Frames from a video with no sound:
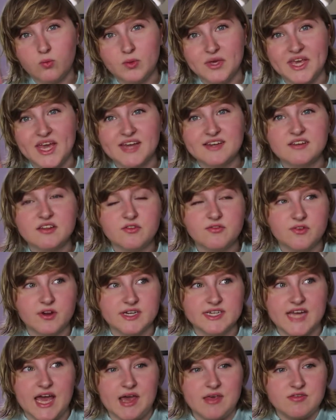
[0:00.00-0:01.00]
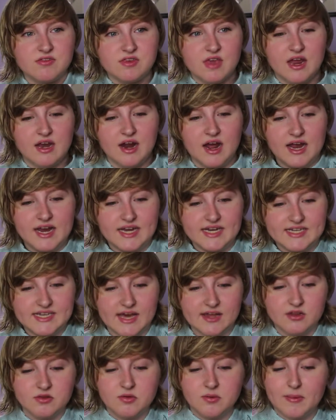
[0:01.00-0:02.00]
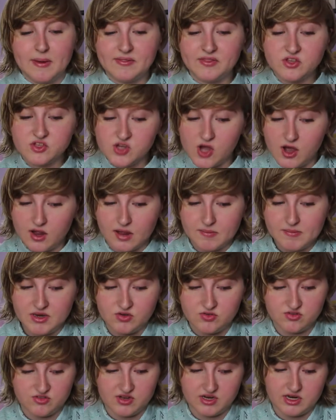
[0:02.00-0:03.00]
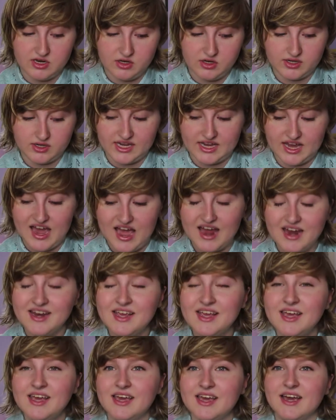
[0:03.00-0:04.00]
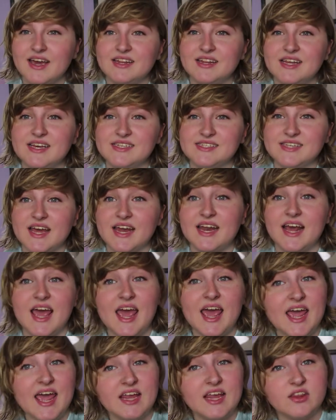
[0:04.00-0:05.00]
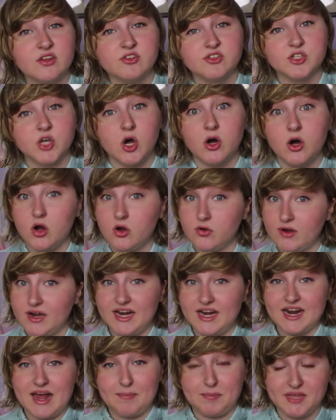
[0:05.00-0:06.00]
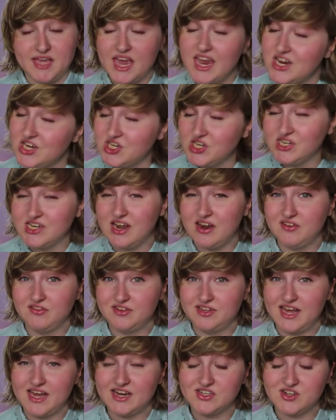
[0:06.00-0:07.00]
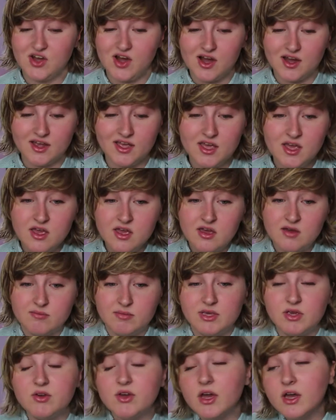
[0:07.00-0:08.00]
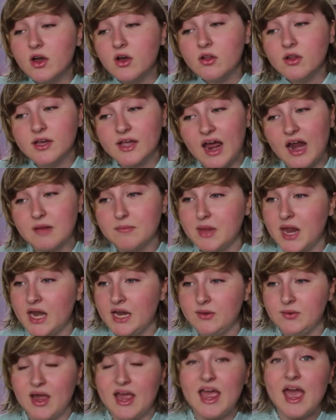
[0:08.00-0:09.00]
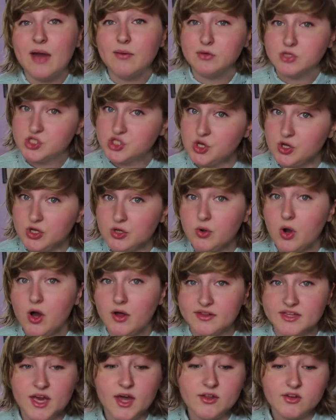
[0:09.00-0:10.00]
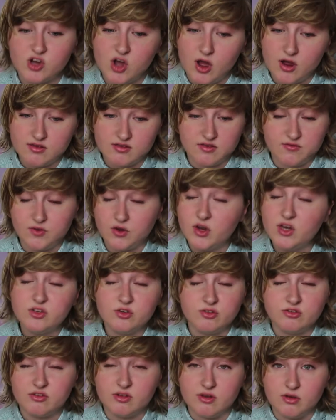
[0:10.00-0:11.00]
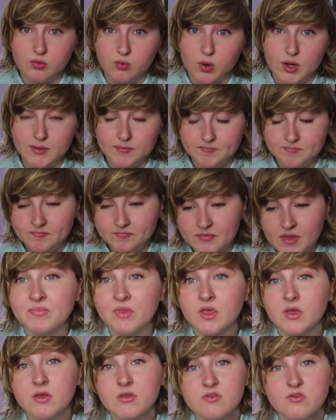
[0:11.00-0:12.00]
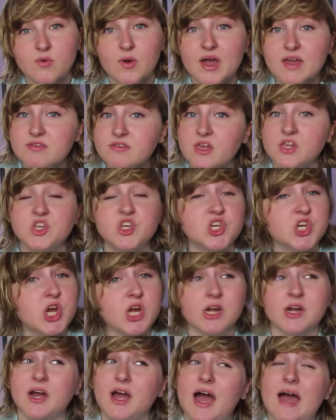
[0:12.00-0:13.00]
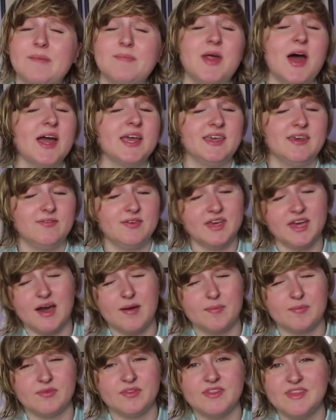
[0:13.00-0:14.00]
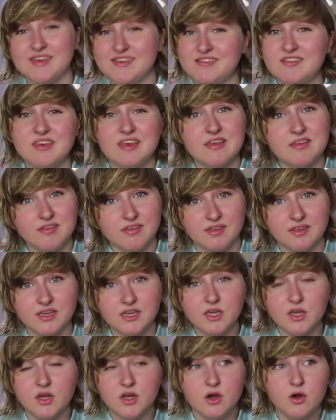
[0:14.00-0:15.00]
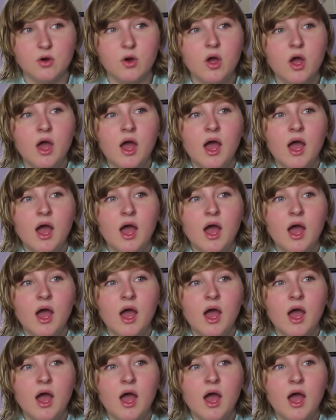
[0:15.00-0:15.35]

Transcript: we get to the front desk, and I tell them about the dog I'm interested in looking at, and they said, hey, there's already an application down for that dog, but you can go look at him anyway and we'll show you all the other dogs if you're interested in one. So I said, sure, I'm not giving up this easily, you know.